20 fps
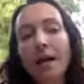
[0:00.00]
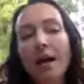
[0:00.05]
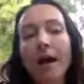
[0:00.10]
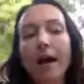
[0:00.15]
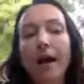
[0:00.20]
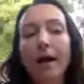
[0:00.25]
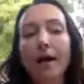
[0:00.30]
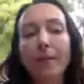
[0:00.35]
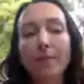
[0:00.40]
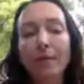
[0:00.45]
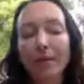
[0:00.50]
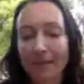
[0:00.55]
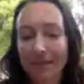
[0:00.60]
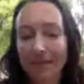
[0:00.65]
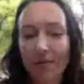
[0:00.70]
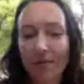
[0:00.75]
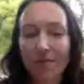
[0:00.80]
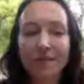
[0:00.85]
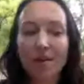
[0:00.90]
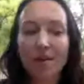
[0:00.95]

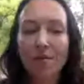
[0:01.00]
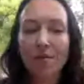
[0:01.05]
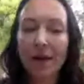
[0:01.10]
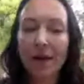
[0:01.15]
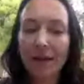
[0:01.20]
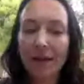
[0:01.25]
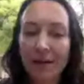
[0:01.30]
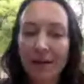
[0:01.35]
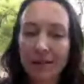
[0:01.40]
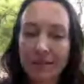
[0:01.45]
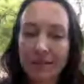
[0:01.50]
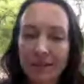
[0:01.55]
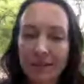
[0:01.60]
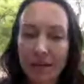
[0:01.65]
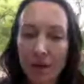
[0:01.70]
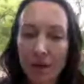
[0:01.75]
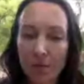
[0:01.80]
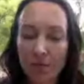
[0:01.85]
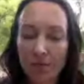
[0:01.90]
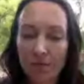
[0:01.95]
myself. So I'm hanging out
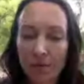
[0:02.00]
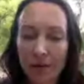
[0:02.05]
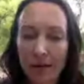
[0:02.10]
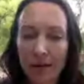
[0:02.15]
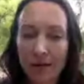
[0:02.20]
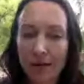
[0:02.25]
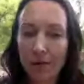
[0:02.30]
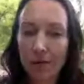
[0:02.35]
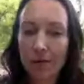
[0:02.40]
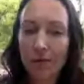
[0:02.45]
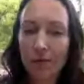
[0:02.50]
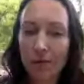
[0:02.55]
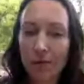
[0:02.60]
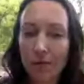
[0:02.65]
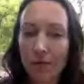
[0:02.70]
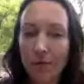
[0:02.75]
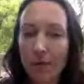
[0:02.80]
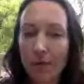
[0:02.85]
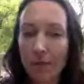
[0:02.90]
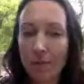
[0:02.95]
today with
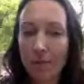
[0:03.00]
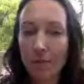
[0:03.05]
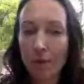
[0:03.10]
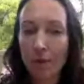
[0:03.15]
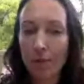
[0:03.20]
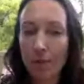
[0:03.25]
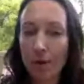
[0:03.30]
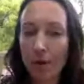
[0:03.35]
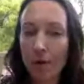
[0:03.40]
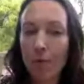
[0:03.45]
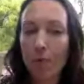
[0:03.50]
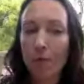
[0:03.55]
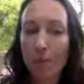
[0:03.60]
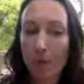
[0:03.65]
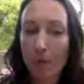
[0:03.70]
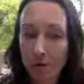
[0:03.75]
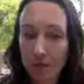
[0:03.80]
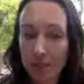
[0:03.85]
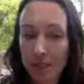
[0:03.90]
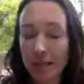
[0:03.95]
local mobile
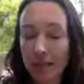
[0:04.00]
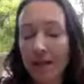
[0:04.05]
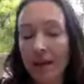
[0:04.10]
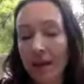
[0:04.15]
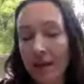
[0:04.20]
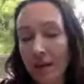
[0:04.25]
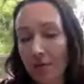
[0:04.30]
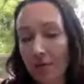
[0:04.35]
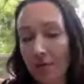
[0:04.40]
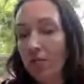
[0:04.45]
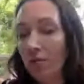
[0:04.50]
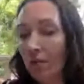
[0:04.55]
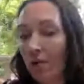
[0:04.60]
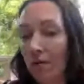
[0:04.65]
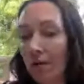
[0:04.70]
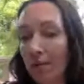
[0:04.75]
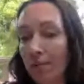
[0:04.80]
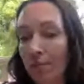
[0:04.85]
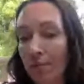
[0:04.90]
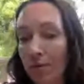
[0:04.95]
marketing and online
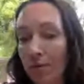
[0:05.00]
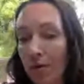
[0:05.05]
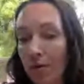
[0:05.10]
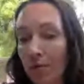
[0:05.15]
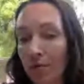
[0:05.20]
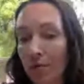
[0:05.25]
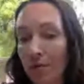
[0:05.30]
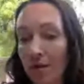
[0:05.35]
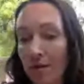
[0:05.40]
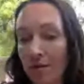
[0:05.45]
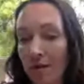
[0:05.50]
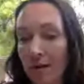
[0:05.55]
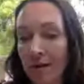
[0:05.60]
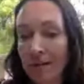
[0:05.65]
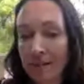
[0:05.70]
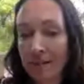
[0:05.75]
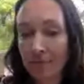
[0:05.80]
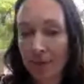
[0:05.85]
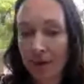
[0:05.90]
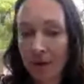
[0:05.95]
pro,
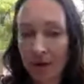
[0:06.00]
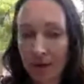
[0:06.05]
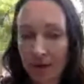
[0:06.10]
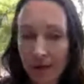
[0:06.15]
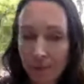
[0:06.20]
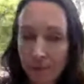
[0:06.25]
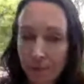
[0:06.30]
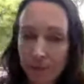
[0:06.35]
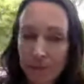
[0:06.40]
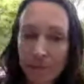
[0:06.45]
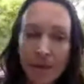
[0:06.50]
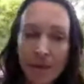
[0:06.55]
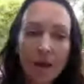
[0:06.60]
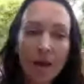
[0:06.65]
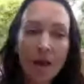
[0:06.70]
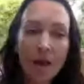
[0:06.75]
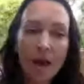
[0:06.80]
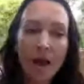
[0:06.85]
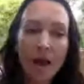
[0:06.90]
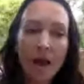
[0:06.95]
Kylie,
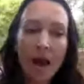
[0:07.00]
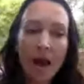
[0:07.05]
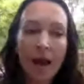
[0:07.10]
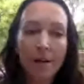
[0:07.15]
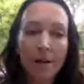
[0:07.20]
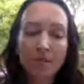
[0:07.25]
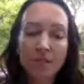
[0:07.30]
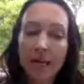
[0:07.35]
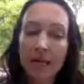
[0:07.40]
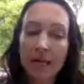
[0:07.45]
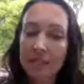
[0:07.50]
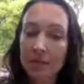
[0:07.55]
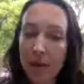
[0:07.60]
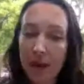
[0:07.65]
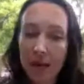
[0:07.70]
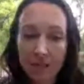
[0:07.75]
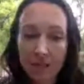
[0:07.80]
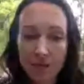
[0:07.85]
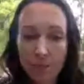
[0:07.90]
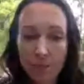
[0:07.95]
to get some
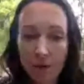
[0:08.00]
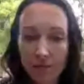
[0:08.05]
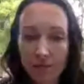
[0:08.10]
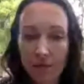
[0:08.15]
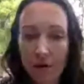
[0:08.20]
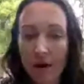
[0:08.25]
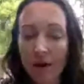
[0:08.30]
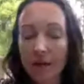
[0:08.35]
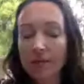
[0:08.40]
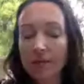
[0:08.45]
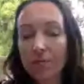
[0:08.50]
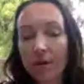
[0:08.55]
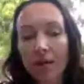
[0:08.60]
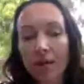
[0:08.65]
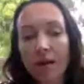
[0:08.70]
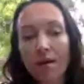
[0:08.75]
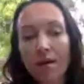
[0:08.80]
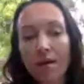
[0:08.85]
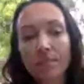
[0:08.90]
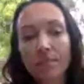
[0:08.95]
expert advice when
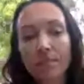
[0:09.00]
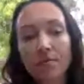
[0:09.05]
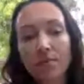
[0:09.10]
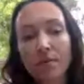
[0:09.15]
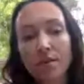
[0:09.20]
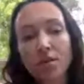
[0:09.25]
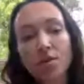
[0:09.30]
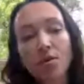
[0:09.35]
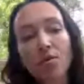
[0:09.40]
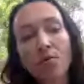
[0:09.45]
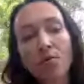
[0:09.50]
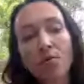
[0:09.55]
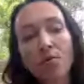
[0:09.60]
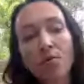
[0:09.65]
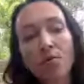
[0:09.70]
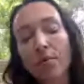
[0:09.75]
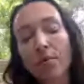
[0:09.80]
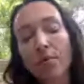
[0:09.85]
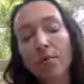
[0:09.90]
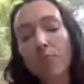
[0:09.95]
it comes to
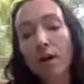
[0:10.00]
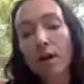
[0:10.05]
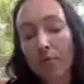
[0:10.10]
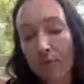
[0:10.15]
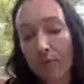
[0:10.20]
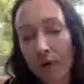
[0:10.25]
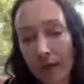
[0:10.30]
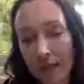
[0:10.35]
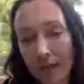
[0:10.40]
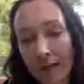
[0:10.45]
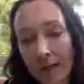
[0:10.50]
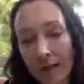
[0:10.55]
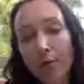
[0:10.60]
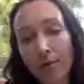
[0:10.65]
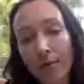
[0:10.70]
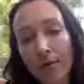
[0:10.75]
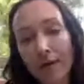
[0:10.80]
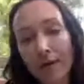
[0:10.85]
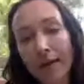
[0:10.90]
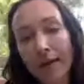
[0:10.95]
ensuring we're correctly
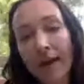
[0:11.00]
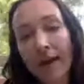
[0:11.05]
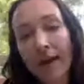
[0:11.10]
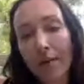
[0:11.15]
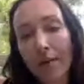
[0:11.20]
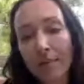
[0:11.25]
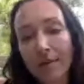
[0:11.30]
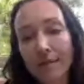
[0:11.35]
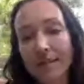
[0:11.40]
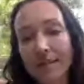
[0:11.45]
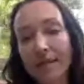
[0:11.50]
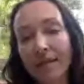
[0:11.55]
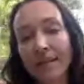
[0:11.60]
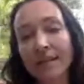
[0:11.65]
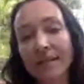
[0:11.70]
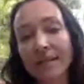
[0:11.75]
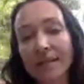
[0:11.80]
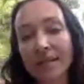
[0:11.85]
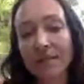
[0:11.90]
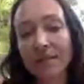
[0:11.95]
Googling our
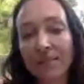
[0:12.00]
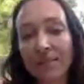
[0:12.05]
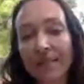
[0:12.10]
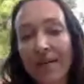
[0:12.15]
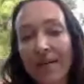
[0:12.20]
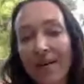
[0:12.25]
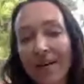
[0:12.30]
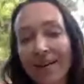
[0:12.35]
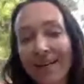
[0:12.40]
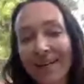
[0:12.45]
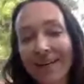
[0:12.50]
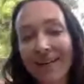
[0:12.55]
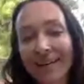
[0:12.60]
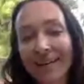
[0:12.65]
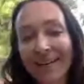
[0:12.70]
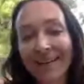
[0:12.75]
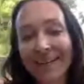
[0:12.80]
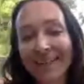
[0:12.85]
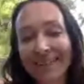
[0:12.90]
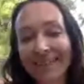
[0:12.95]
business. Hi,
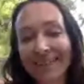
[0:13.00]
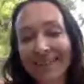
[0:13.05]
Kylie.